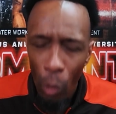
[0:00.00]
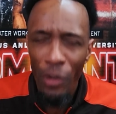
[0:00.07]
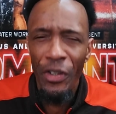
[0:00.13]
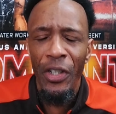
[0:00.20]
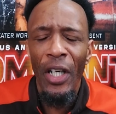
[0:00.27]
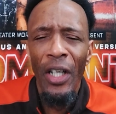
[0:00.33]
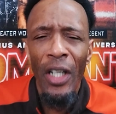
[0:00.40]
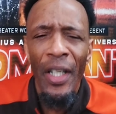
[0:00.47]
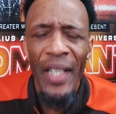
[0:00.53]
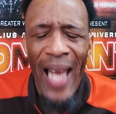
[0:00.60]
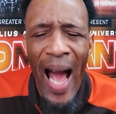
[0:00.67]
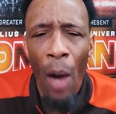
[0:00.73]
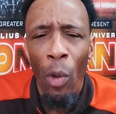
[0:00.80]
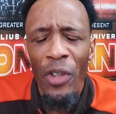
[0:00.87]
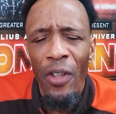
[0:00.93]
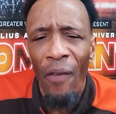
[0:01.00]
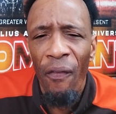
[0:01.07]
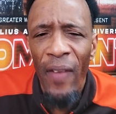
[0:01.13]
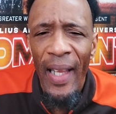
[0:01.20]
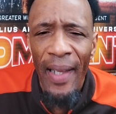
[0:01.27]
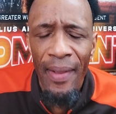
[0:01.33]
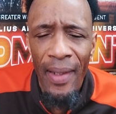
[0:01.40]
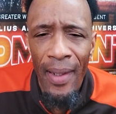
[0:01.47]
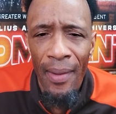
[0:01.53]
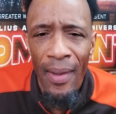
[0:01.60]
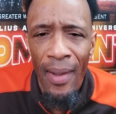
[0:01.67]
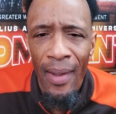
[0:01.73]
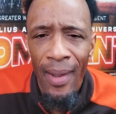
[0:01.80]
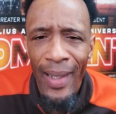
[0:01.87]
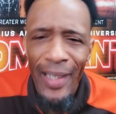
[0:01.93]
It was good that I was afflicted.
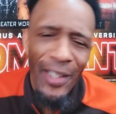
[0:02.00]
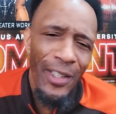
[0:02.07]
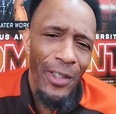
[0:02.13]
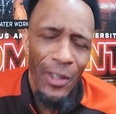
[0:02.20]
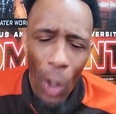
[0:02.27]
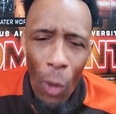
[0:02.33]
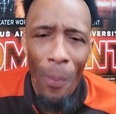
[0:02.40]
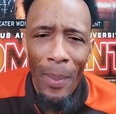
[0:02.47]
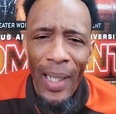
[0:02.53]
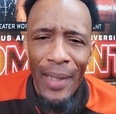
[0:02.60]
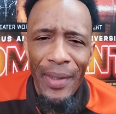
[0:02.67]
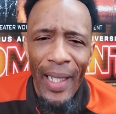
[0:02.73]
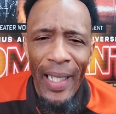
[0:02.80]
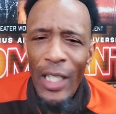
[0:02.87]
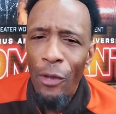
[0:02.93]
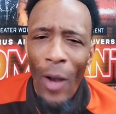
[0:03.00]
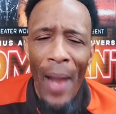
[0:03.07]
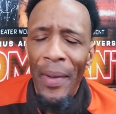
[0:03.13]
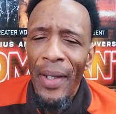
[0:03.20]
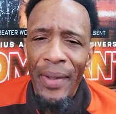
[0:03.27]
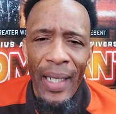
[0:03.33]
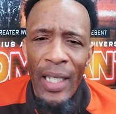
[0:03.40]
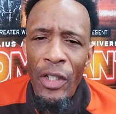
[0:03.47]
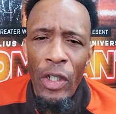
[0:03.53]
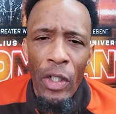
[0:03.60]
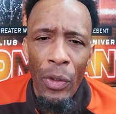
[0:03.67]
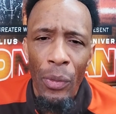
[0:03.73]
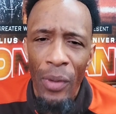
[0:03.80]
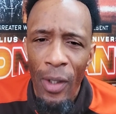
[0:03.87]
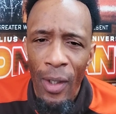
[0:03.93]
It's so much that He's trying to teach
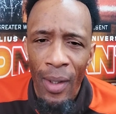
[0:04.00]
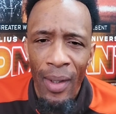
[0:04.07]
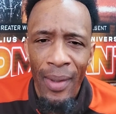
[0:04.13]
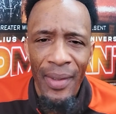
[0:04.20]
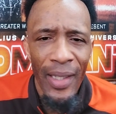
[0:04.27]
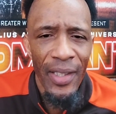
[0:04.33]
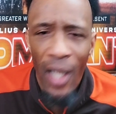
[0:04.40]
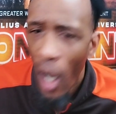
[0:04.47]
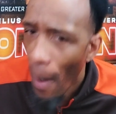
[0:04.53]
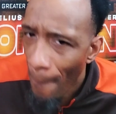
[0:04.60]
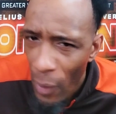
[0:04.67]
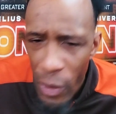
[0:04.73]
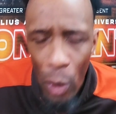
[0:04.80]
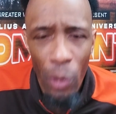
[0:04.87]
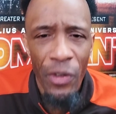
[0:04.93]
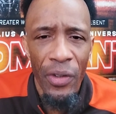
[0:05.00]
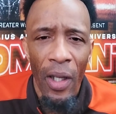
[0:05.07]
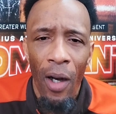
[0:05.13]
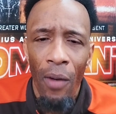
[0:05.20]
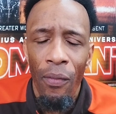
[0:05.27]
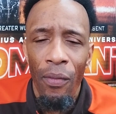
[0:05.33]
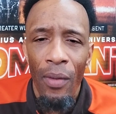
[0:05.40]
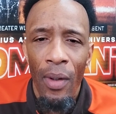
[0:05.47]
you. Just humble yourself.